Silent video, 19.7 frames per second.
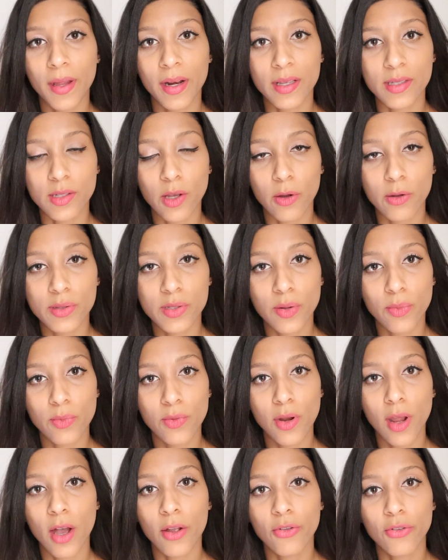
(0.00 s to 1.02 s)
and it's also
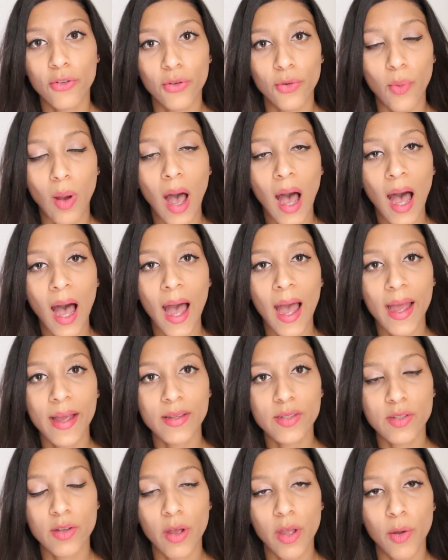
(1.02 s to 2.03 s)
not too high,
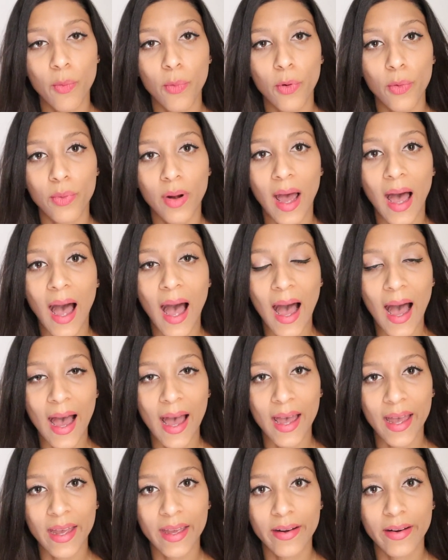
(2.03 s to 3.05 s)
so it won't
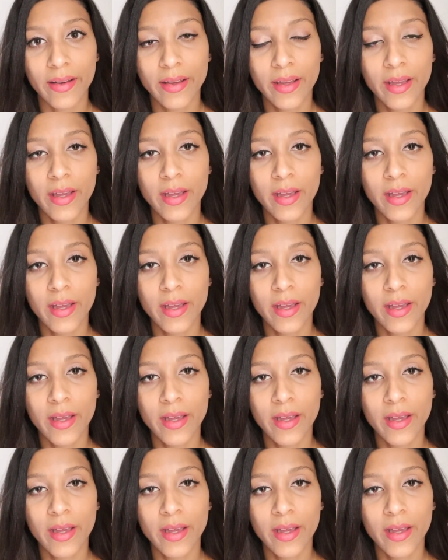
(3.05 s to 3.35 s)
hide,